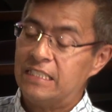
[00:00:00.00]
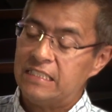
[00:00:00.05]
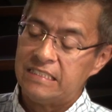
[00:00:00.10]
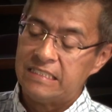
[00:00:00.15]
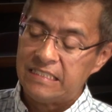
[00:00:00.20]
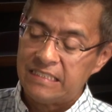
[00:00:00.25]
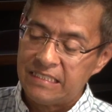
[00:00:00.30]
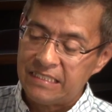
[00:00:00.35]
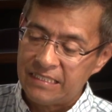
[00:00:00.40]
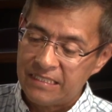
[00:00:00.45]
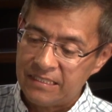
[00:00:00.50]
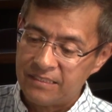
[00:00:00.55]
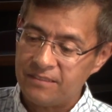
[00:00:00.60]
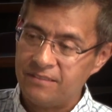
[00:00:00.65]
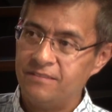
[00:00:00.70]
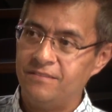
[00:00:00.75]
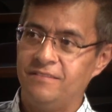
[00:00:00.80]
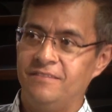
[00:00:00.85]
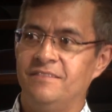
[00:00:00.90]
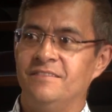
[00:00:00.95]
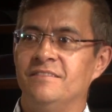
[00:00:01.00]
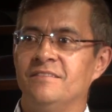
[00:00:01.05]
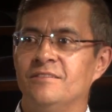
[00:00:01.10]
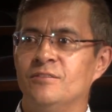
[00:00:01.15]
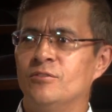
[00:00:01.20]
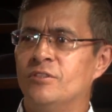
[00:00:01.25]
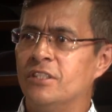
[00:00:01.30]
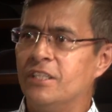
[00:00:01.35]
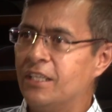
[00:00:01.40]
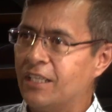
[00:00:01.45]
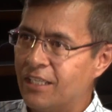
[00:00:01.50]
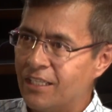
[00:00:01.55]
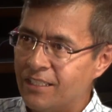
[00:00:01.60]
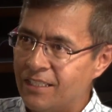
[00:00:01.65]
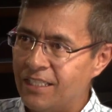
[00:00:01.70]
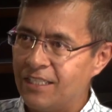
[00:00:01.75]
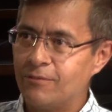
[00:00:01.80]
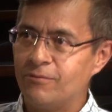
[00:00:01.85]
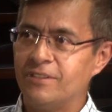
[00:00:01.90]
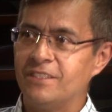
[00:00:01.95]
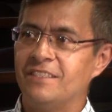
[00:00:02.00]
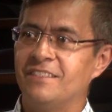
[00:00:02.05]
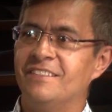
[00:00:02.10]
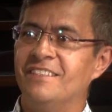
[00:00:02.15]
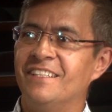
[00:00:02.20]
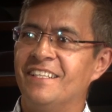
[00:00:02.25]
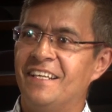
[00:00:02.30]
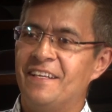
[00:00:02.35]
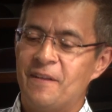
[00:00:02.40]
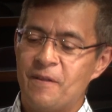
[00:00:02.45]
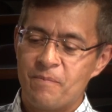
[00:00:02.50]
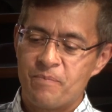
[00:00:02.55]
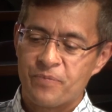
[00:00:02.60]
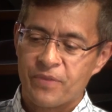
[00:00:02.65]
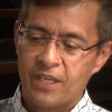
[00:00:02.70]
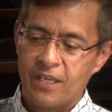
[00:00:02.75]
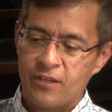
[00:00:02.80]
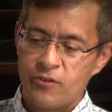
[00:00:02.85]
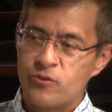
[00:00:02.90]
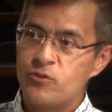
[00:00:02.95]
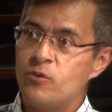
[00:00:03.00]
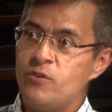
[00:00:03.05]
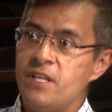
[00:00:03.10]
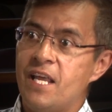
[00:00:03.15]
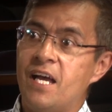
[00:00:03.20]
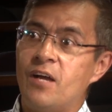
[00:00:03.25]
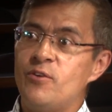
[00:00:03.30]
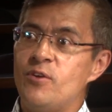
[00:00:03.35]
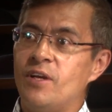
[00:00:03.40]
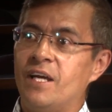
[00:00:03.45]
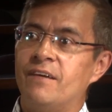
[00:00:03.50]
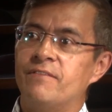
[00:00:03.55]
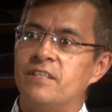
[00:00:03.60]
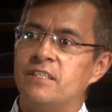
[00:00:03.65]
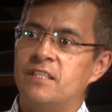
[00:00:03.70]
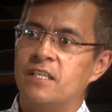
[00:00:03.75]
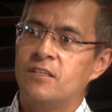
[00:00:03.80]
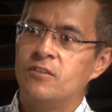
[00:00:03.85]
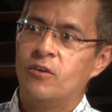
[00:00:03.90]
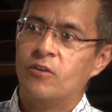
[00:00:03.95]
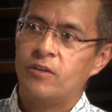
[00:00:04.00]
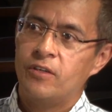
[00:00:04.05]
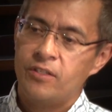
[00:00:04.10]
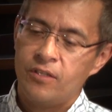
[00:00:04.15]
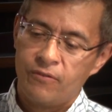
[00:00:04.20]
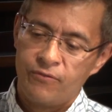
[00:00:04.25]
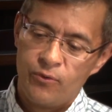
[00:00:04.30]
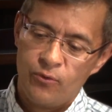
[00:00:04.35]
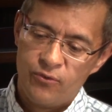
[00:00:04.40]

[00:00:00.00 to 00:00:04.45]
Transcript: You didn't get that one, yeah. So now you have the technology of